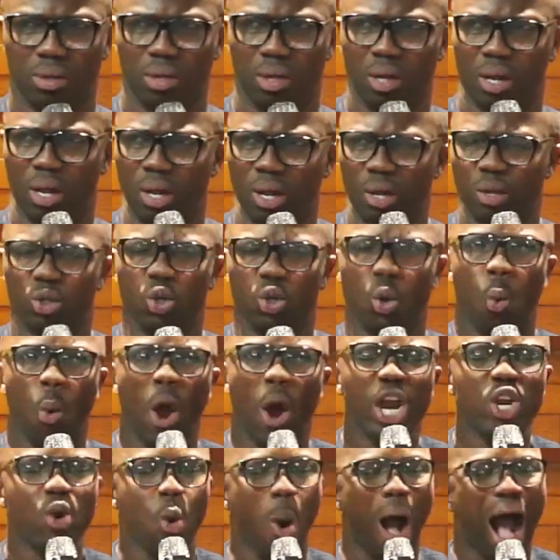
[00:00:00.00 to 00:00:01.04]
So when you
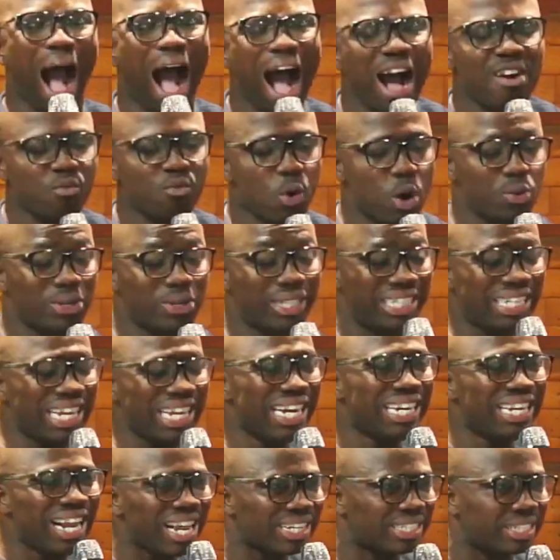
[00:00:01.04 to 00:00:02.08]
have, when you see
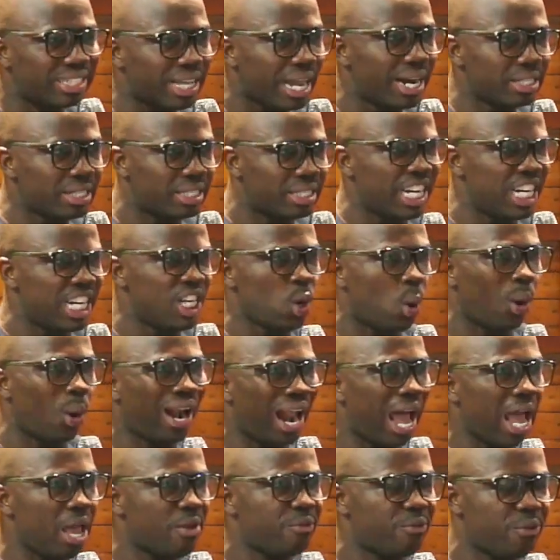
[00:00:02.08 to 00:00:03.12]
these things in your
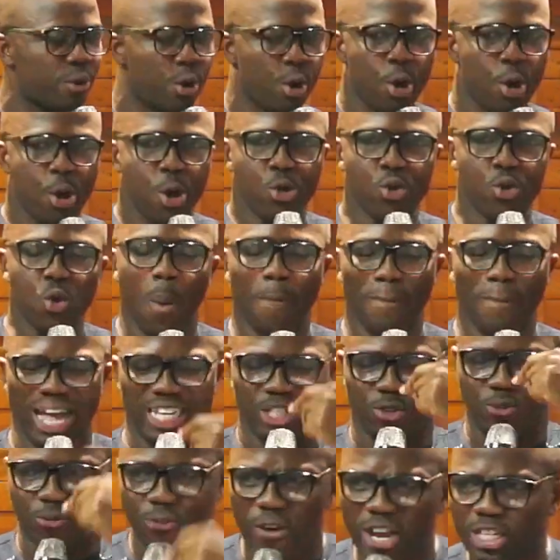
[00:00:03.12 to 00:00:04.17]
life, you must
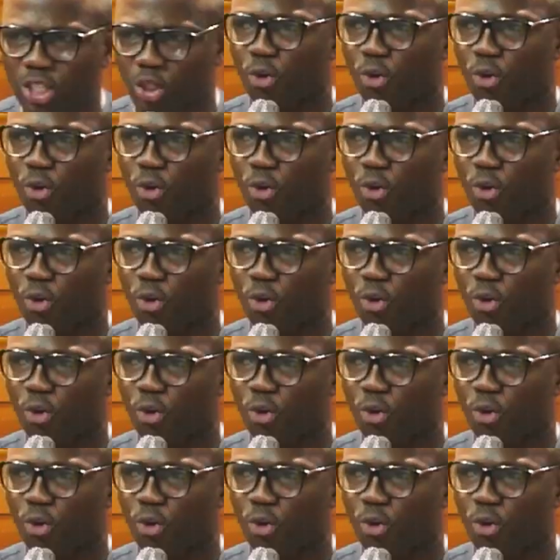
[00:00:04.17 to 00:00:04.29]
first of